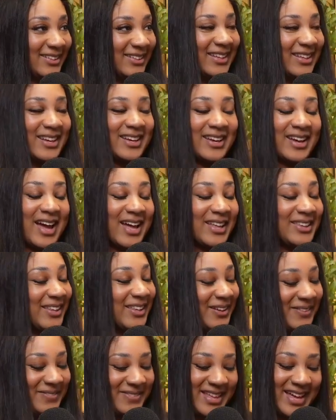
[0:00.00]
Yeah. I
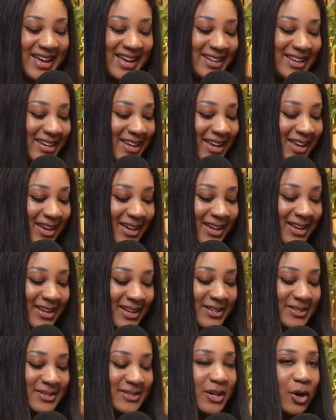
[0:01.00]
love that.
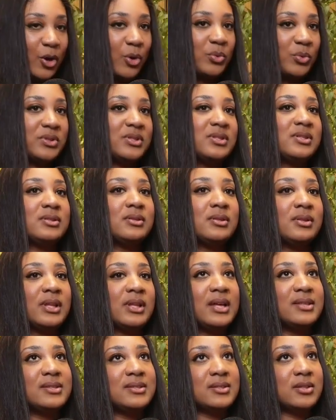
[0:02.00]
So
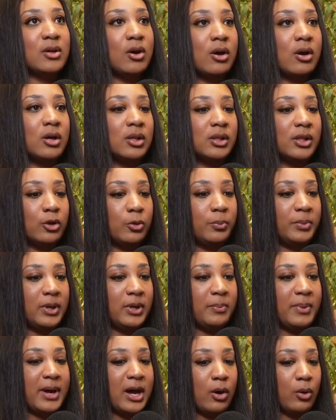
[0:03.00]
let's talk a little
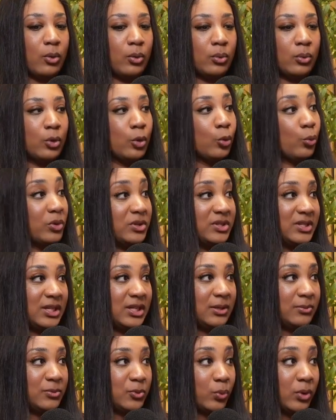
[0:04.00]
bit about
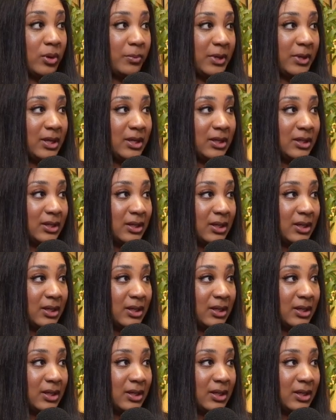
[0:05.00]
redeemed women.